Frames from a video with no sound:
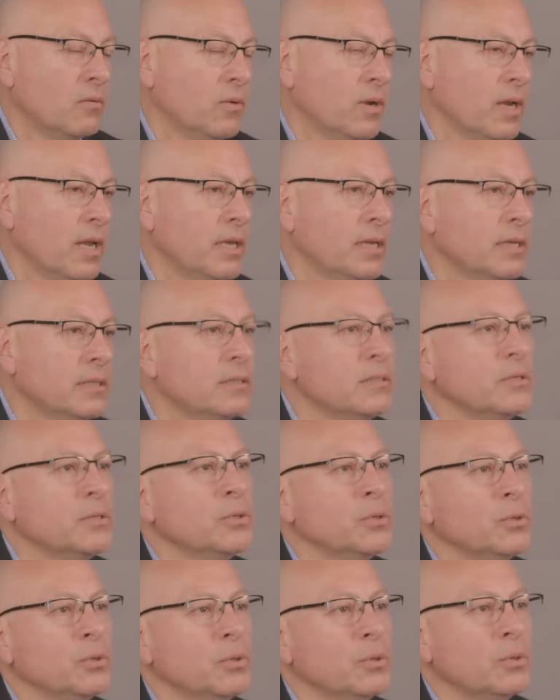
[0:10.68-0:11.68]
related
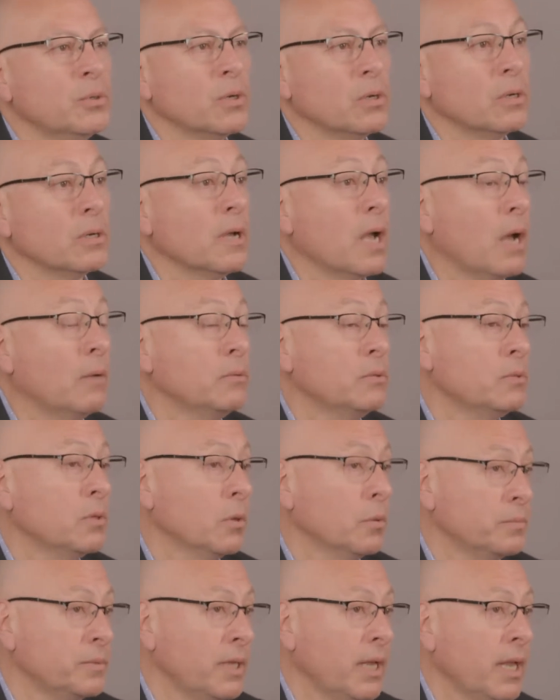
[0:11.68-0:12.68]
to how
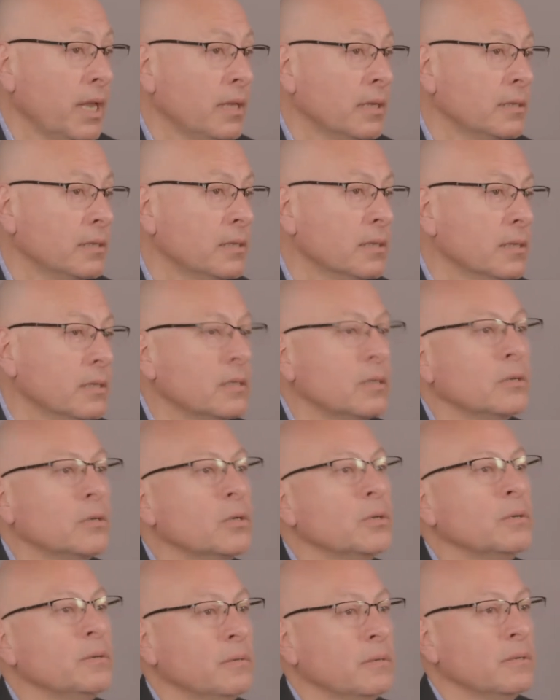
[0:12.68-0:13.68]
to obtain
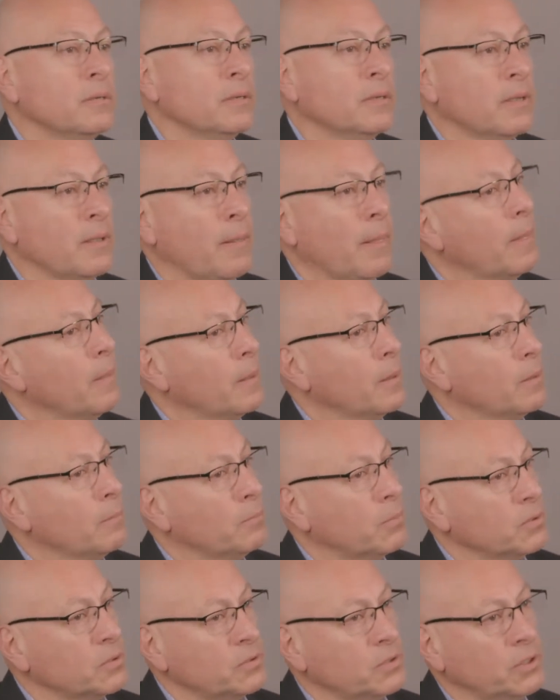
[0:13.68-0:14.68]
good
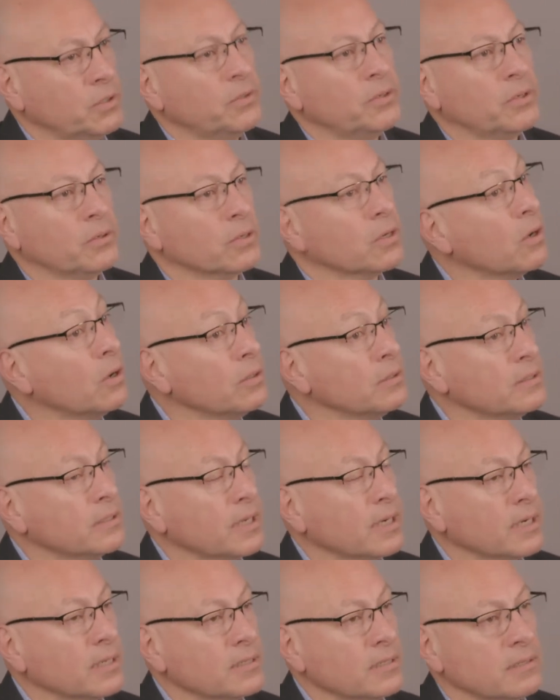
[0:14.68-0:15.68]
posterior
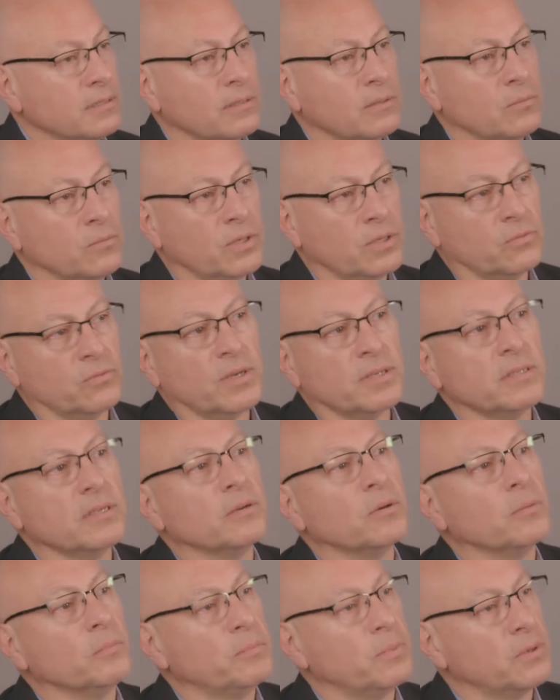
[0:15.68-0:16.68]
contacts with resin
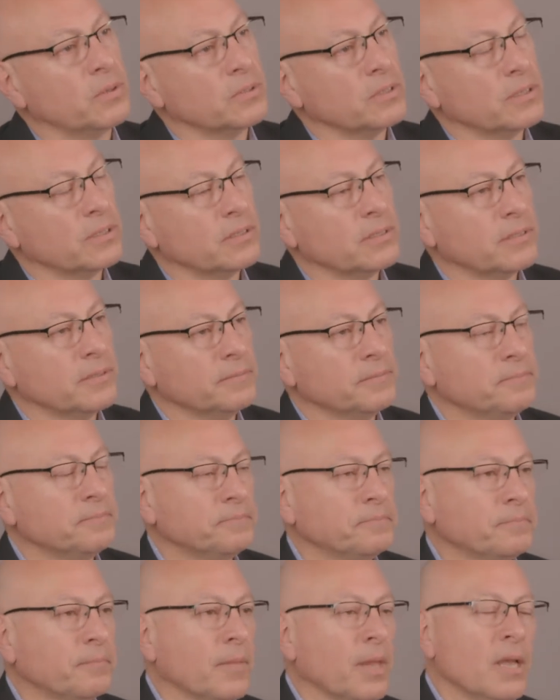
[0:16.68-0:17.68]
composites.
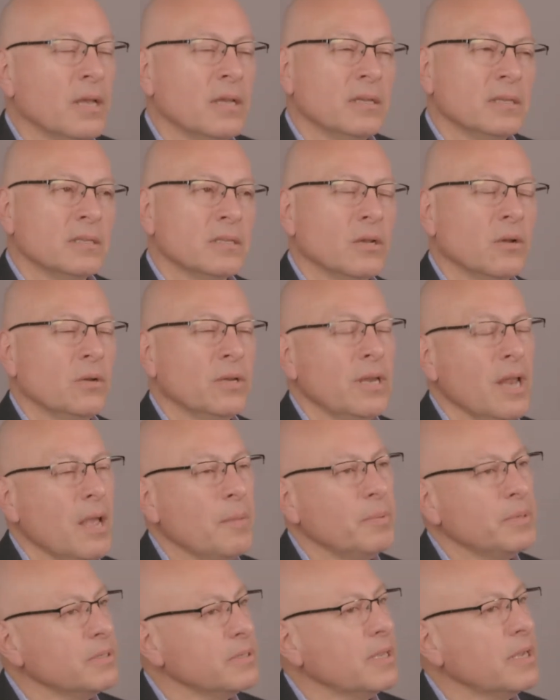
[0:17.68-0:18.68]
So it
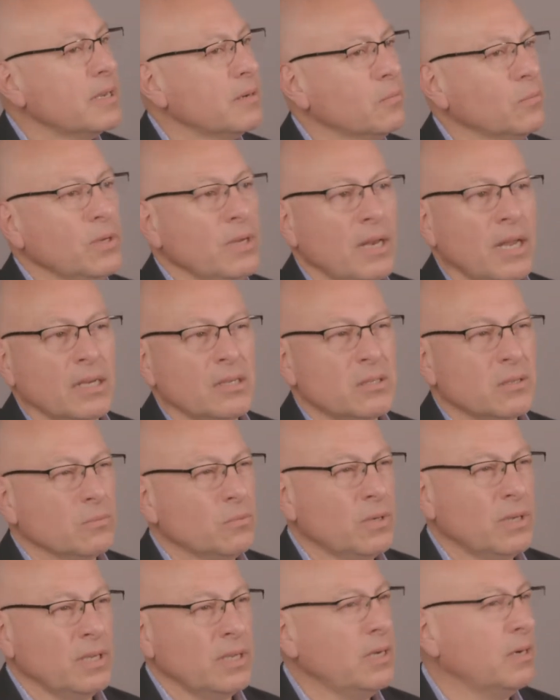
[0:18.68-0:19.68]
happens that
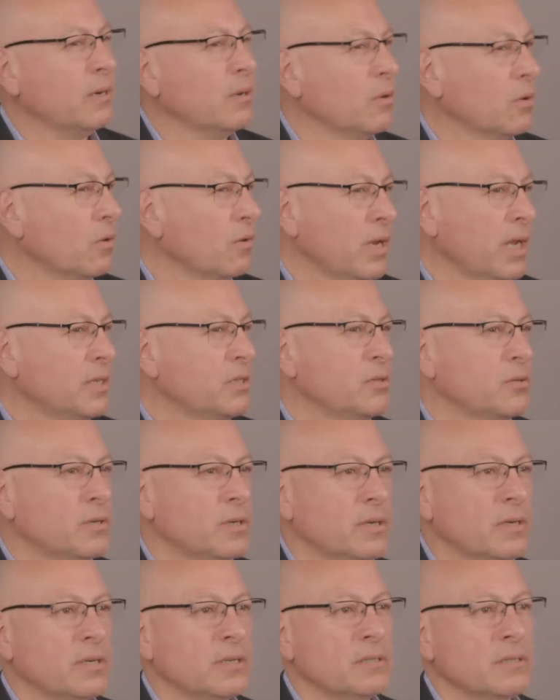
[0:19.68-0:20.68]
we hear a lot of
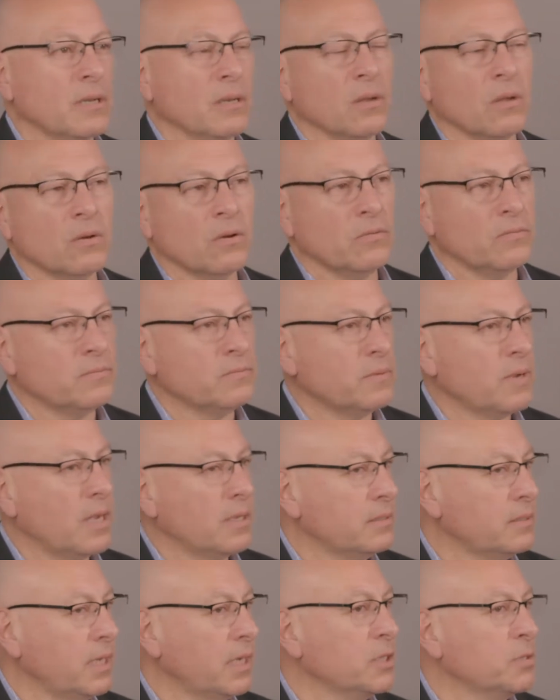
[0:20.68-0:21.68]
lecturers, a lot
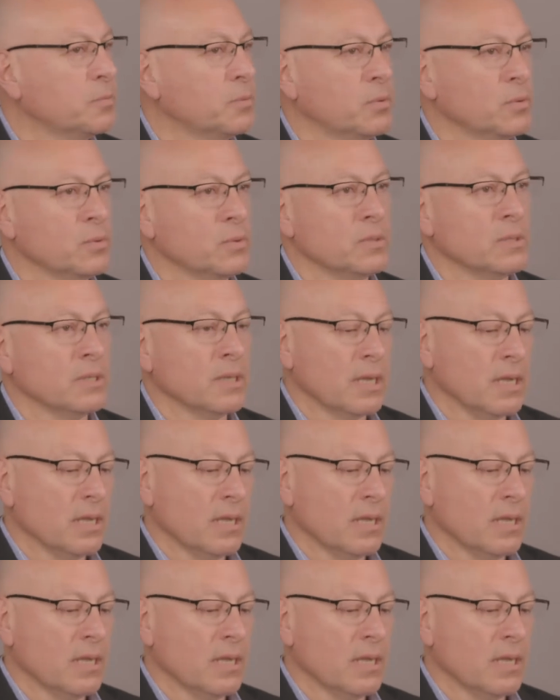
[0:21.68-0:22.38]
of textbooks